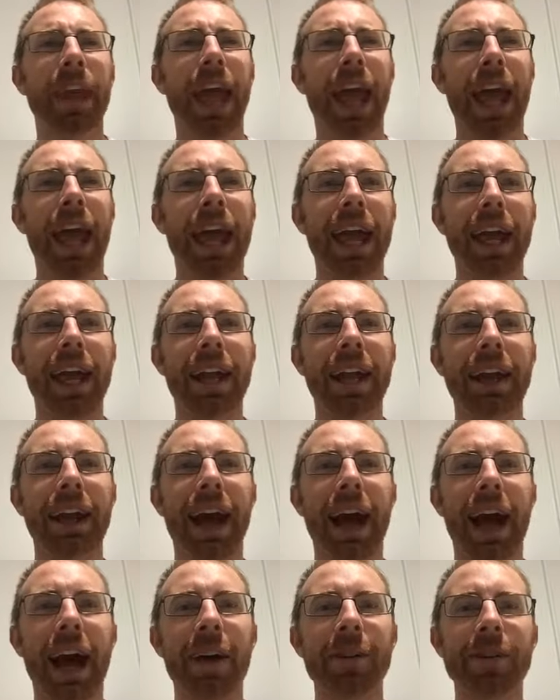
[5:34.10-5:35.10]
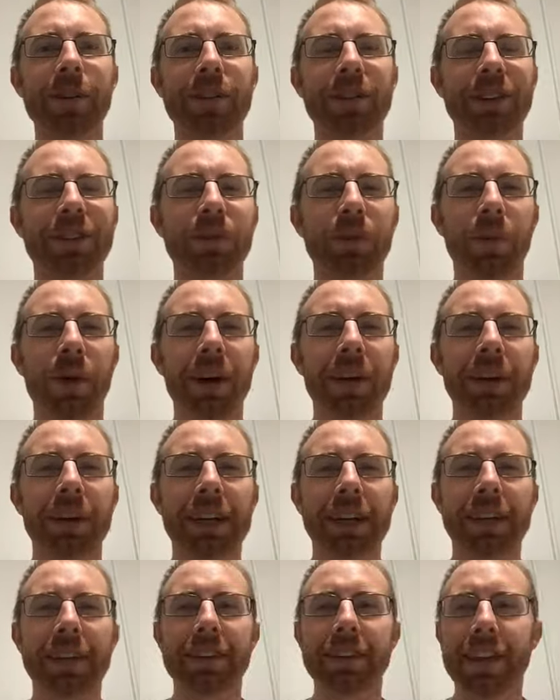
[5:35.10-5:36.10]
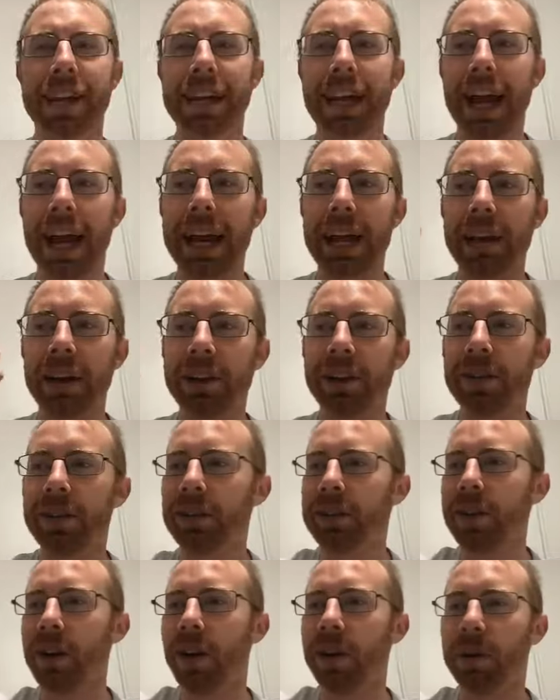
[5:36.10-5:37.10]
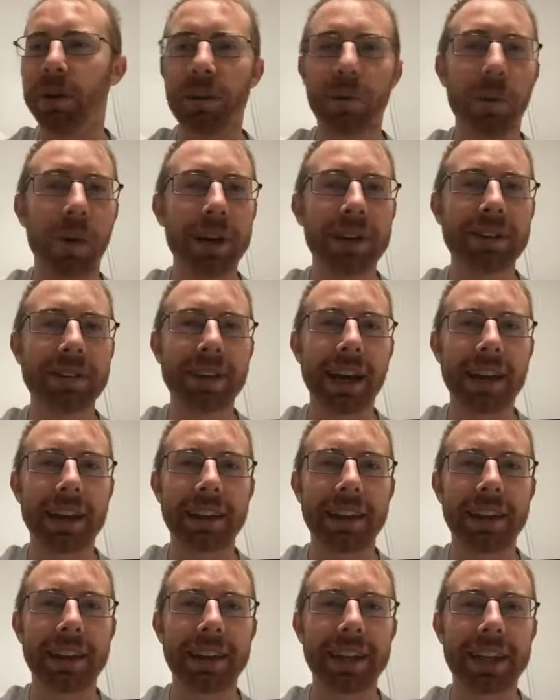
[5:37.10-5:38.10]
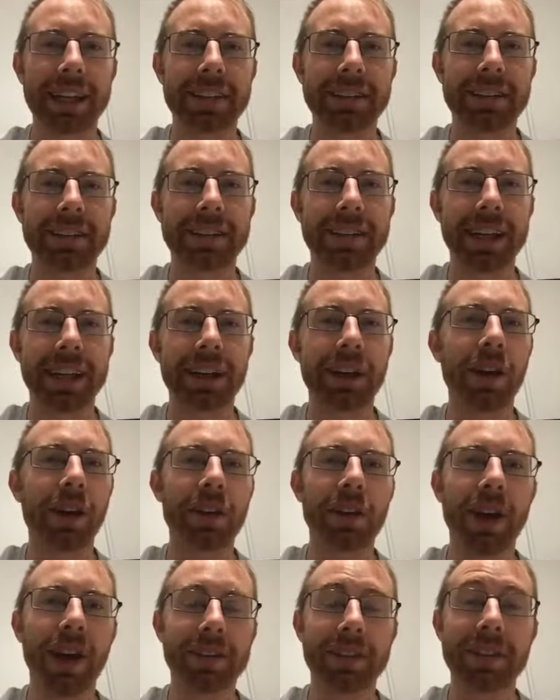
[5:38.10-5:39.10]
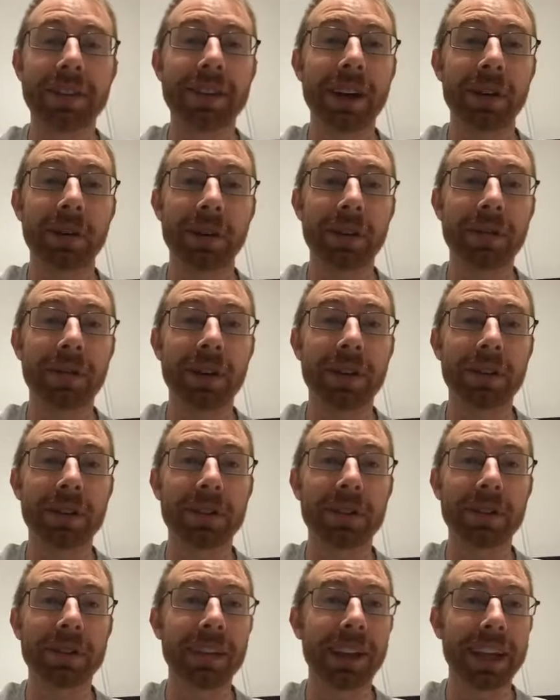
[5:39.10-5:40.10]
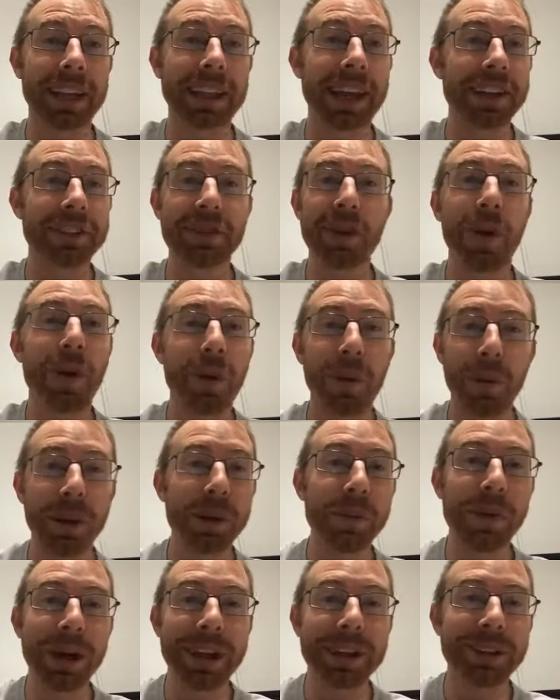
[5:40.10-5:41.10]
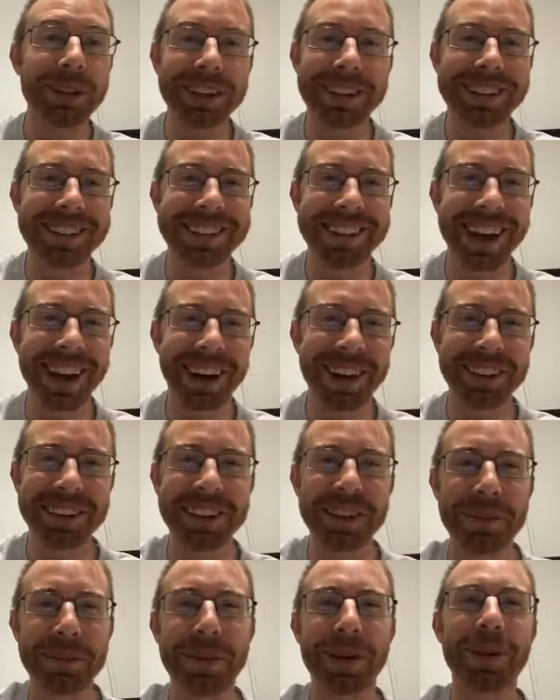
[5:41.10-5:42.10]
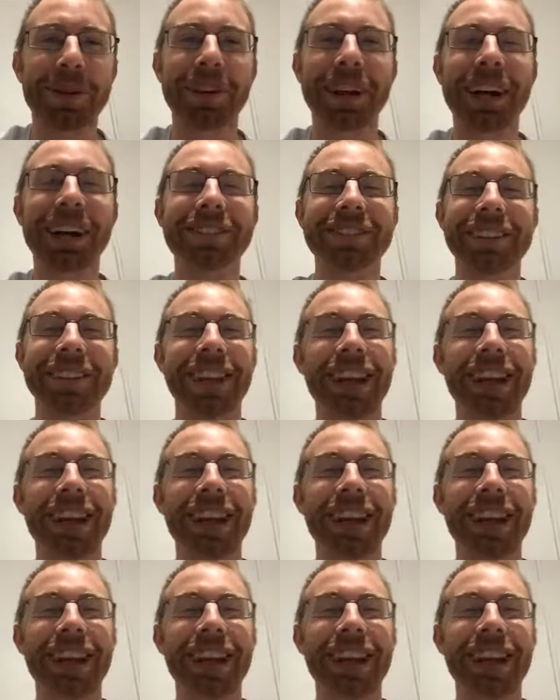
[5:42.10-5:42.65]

And I was just wondering, because I saw on one side of the things, it's like, no, you had to sell on the phone. Like, that's the only way you can sell your programs.